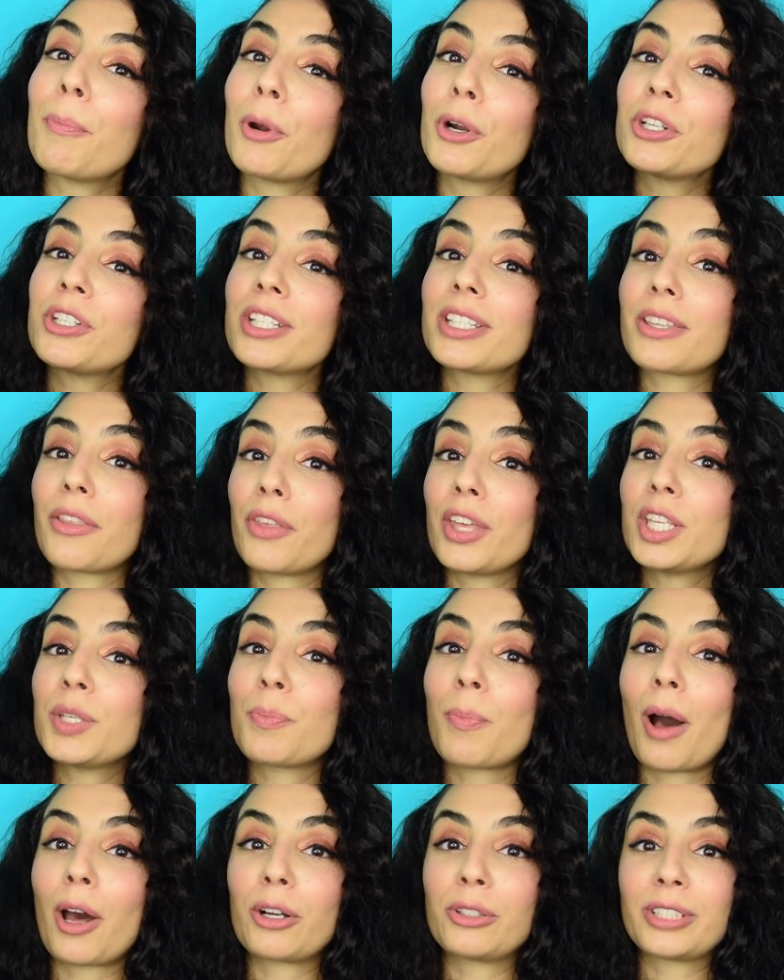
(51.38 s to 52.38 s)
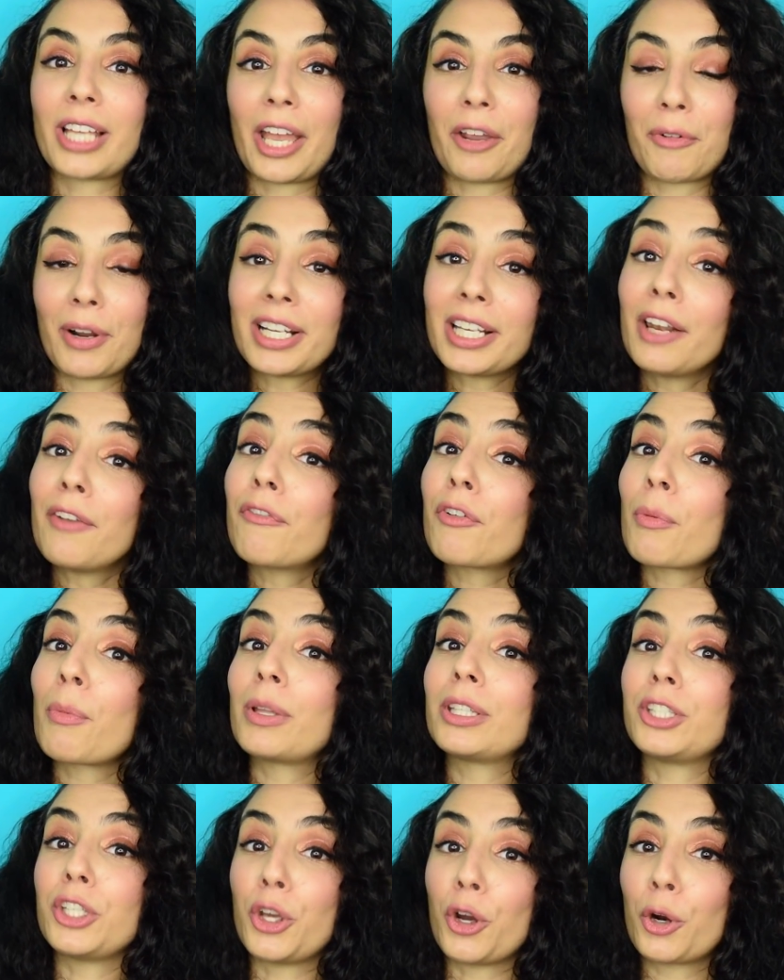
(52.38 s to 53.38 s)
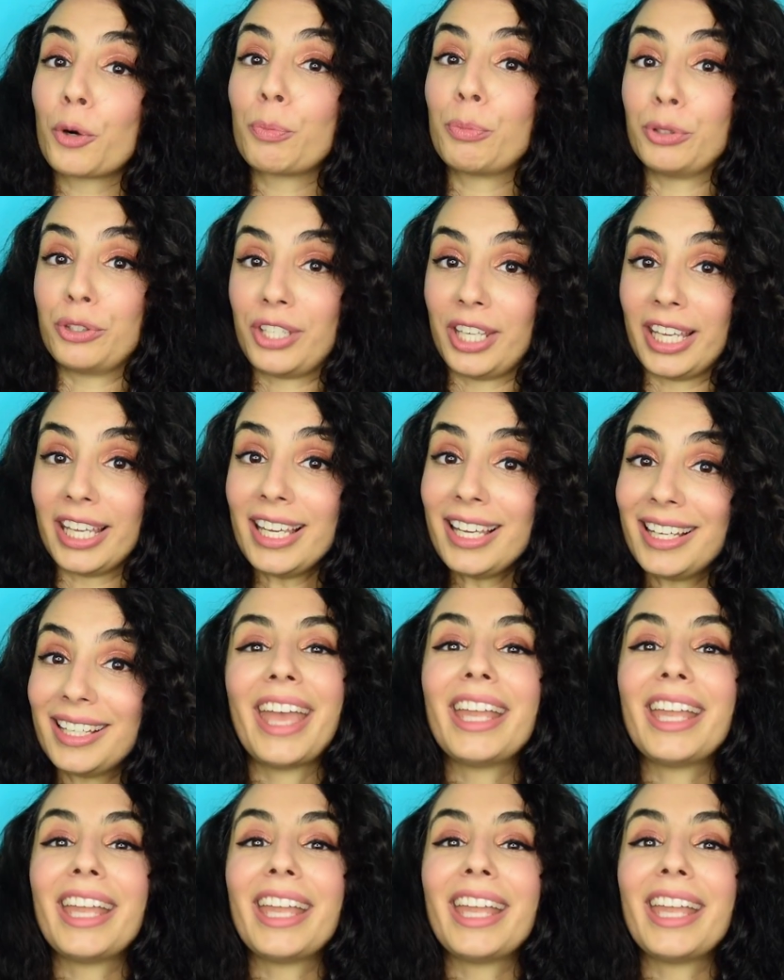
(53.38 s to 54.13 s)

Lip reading: purchased this bottle directly from the Dior boutique,